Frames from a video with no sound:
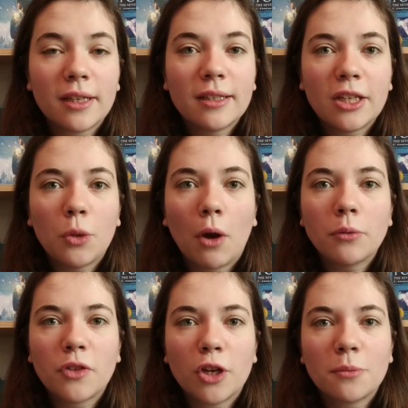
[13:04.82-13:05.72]
to continue
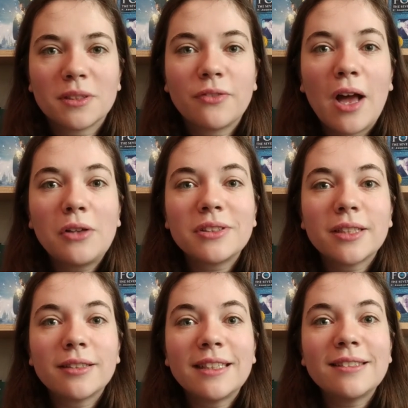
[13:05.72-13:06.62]
on with the Artemis Fowl
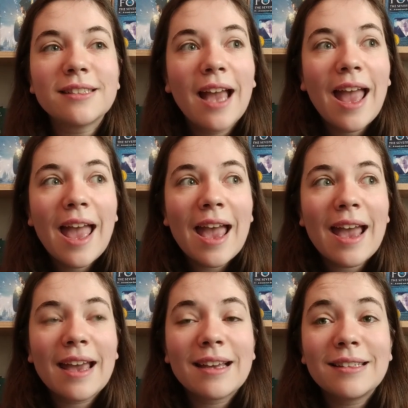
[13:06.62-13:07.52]
series,
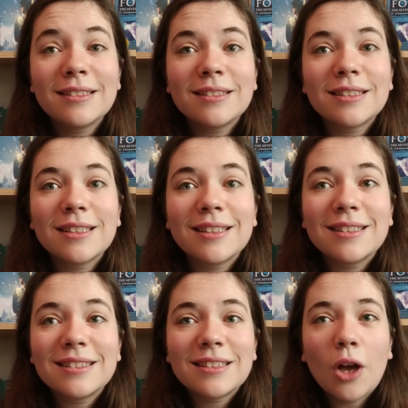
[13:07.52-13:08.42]
and
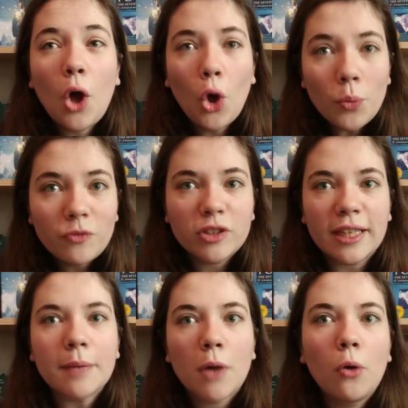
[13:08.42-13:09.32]

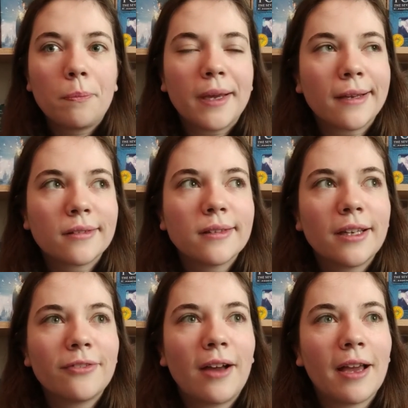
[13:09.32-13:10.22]
hopefully, I'm hoping,
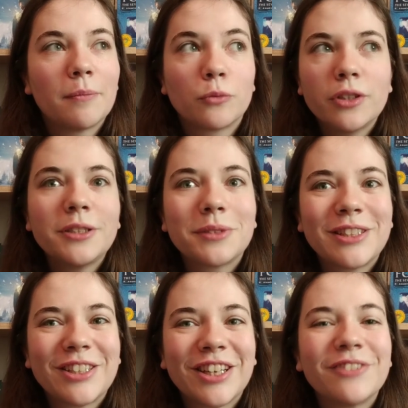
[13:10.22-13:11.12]
if I'm really,
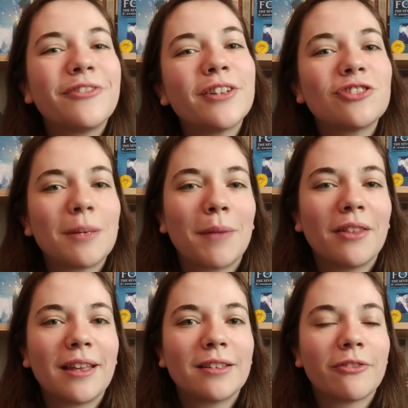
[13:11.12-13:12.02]
really good, finish them
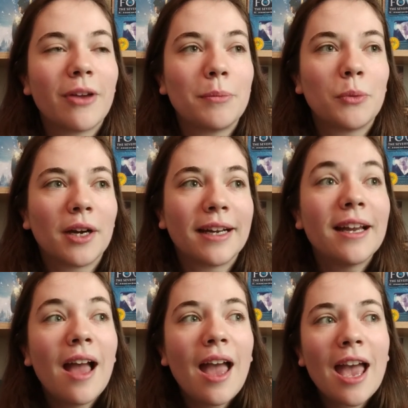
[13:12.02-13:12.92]
by the end of
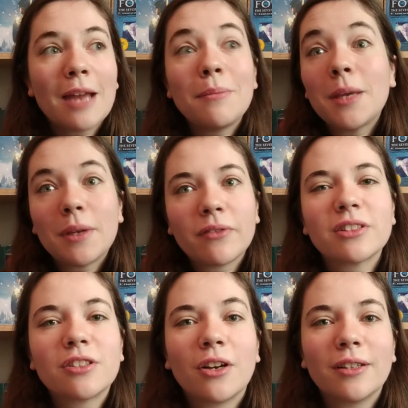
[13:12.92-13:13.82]
February, and maybe
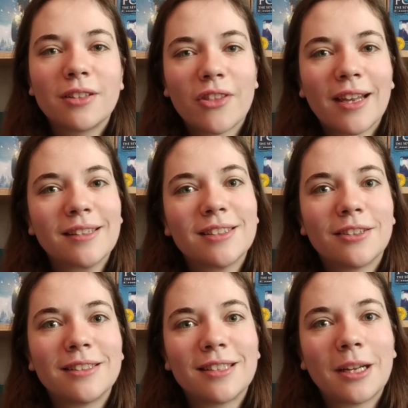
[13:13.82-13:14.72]
even start into the next
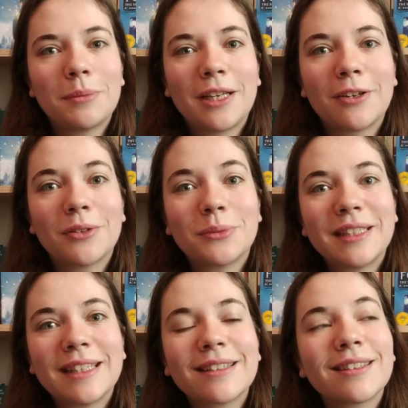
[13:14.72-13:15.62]
series that I plan on
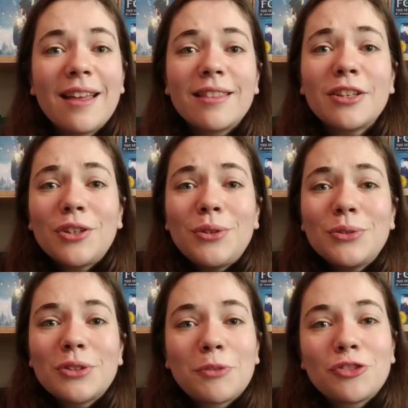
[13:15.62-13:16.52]
reading. Thank
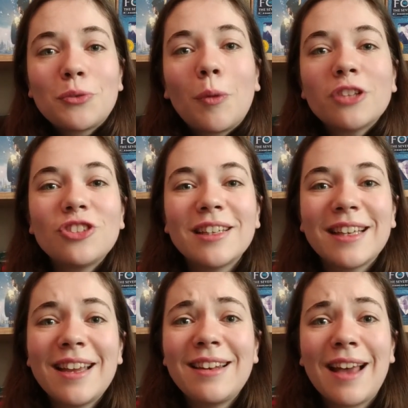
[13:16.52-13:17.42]
you so much for watching,
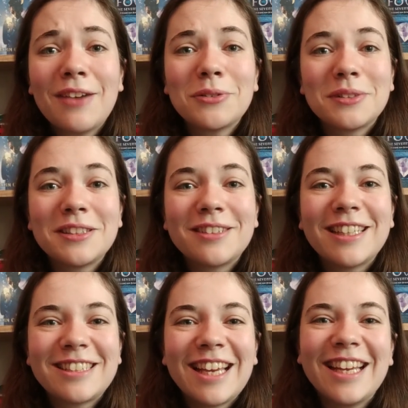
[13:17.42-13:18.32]
and have a really
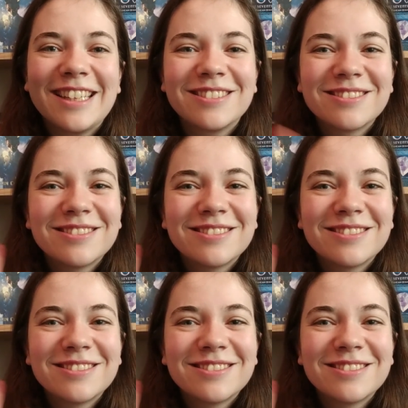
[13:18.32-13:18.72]
great day!